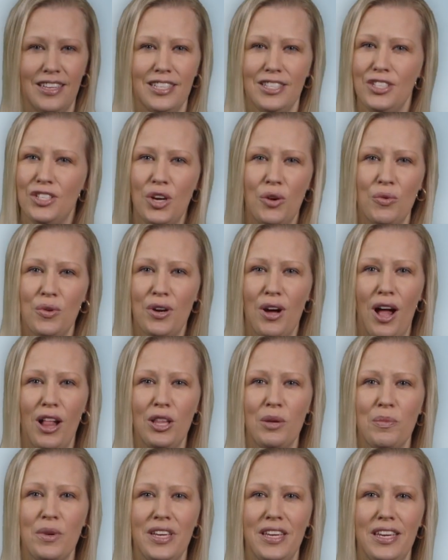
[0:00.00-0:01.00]
Don't
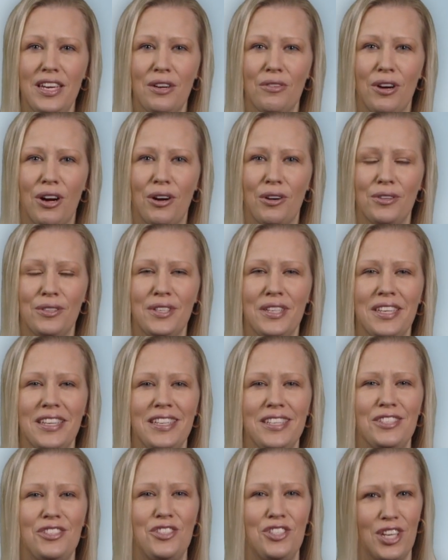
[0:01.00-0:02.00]
call him a hero.
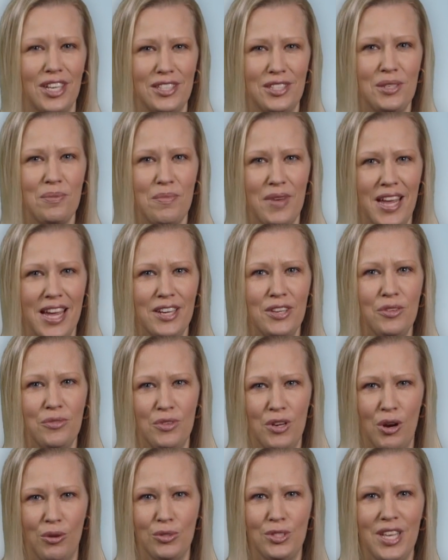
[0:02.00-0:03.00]
He's just a man who
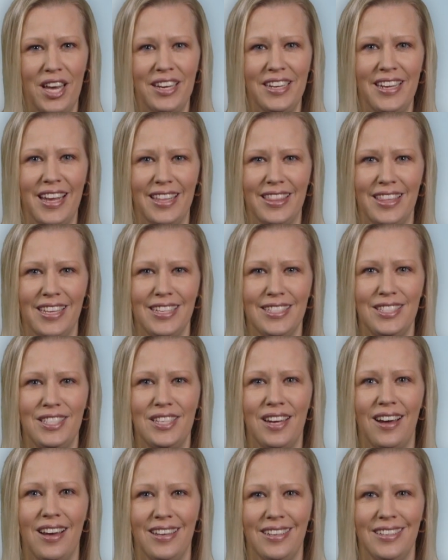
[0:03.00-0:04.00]
knows how to get things
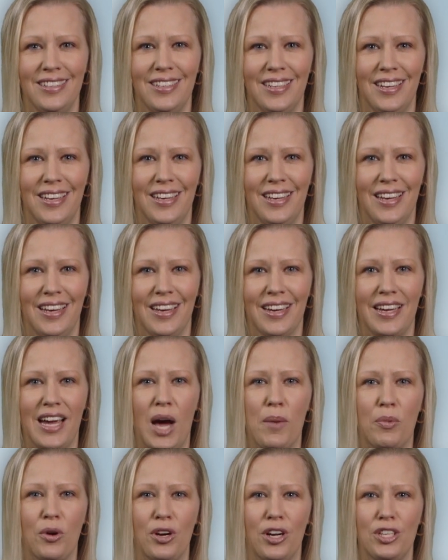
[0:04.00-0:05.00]
done.
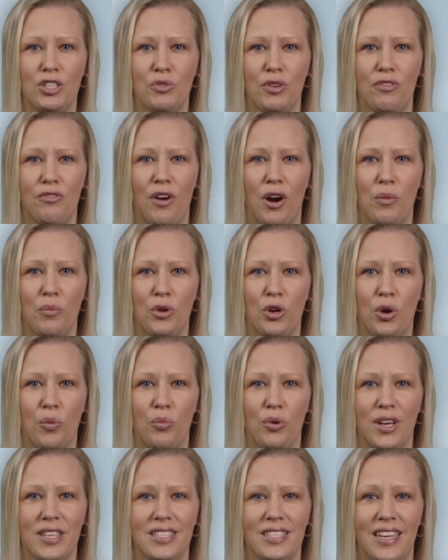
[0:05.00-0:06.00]
Copper Country Farm Bureau
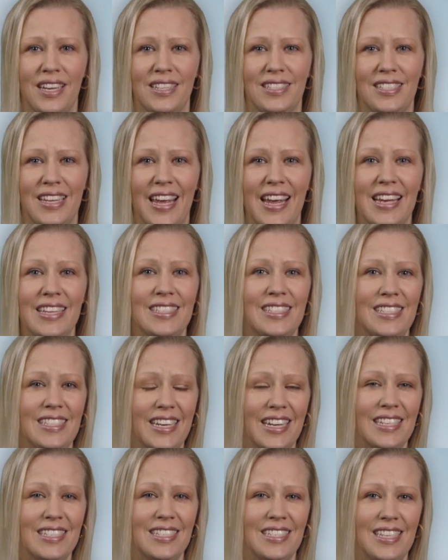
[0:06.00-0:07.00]
President and
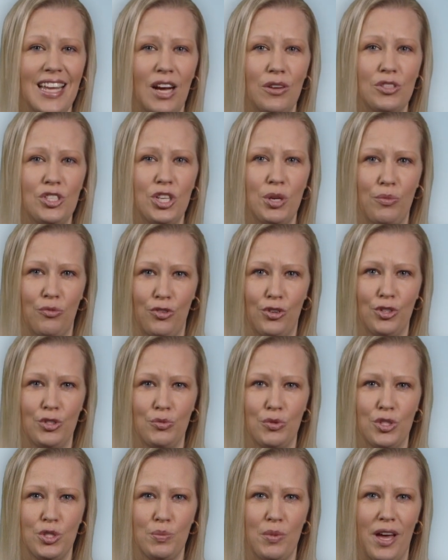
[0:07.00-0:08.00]
Stanton Township
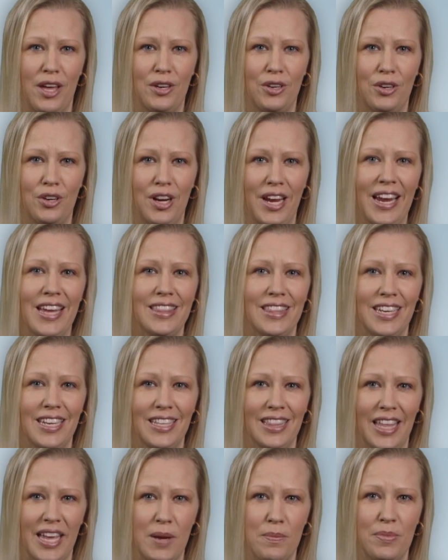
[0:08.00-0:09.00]
first responder
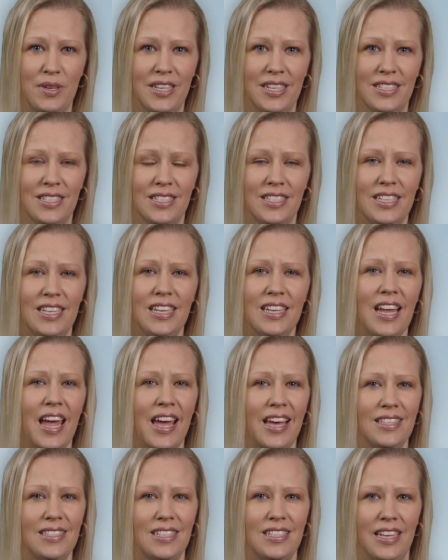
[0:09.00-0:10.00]
Anthony Lampinen didn't
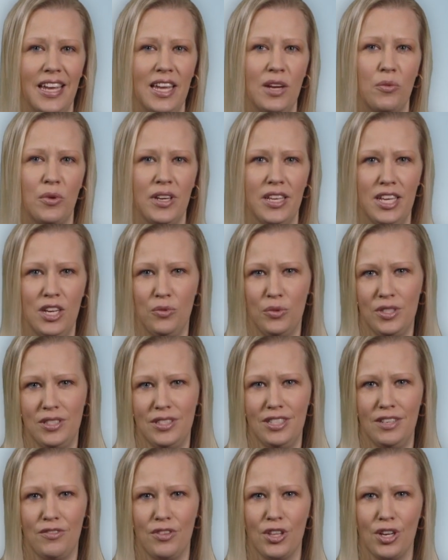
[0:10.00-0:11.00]
hesitate when he
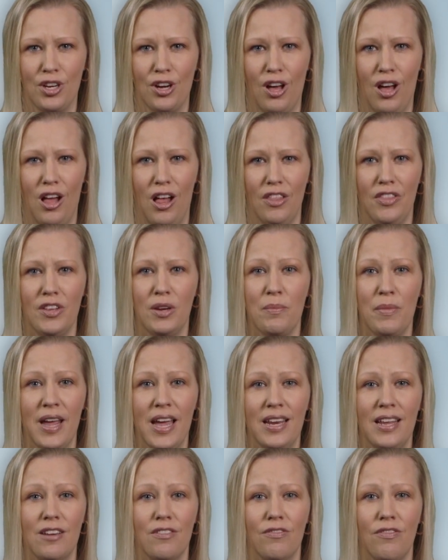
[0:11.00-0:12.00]
received the call that a
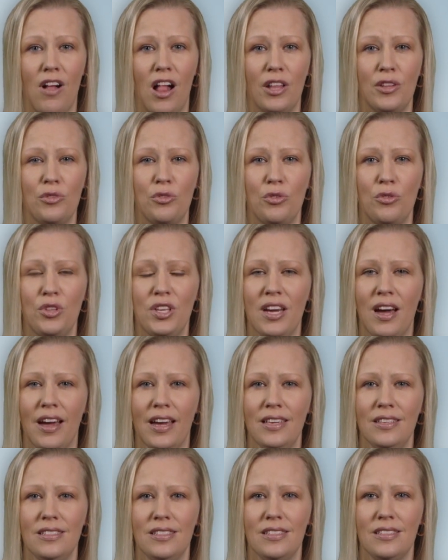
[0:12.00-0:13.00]
man had fallen through the
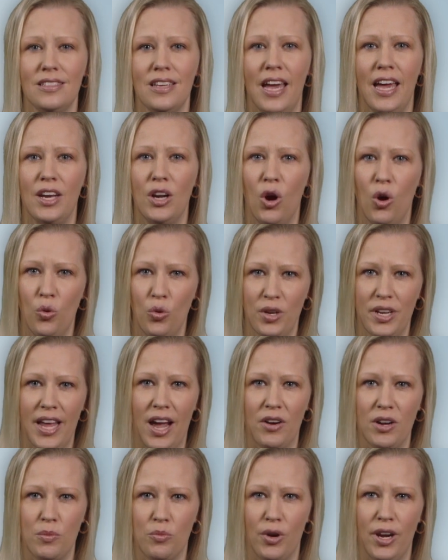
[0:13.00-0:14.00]
ice at Houghton
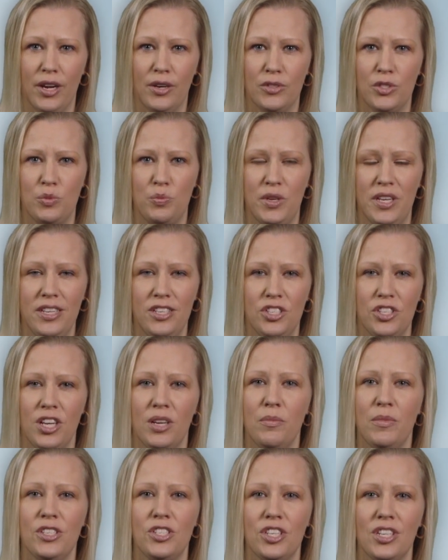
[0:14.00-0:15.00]
County Breakers Beach
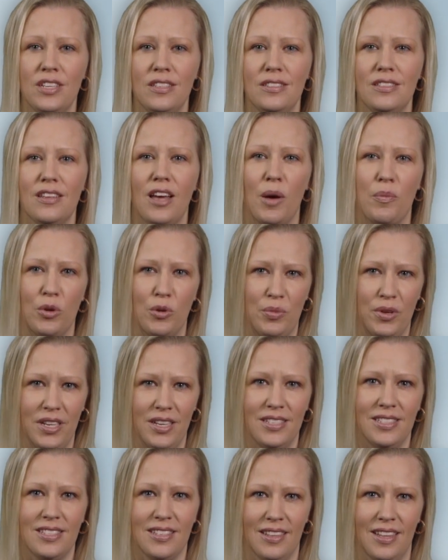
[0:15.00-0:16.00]
in Michigan's Upper
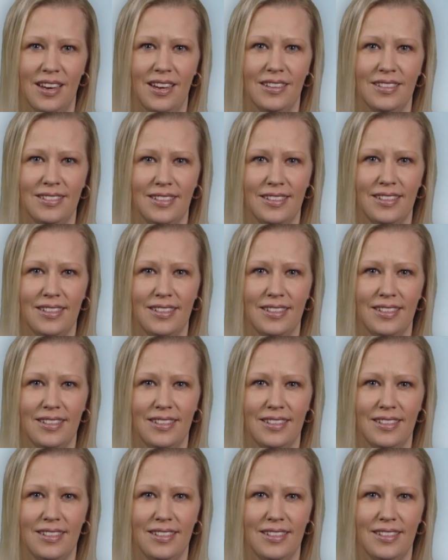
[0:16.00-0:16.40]
Peninsula.